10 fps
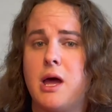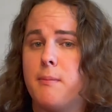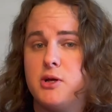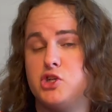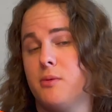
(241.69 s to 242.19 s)

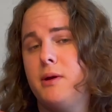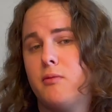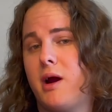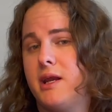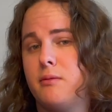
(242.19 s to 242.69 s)
but jumping
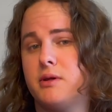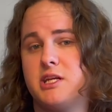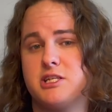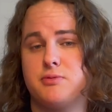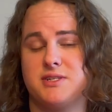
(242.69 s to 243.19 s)
right in with
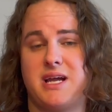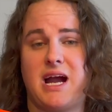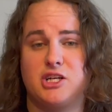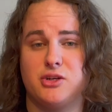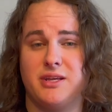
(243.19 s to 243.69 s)
this was
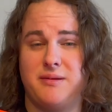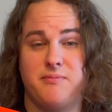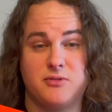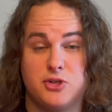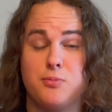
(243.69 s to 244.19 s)
actually
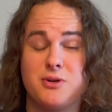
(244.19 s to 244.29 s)
super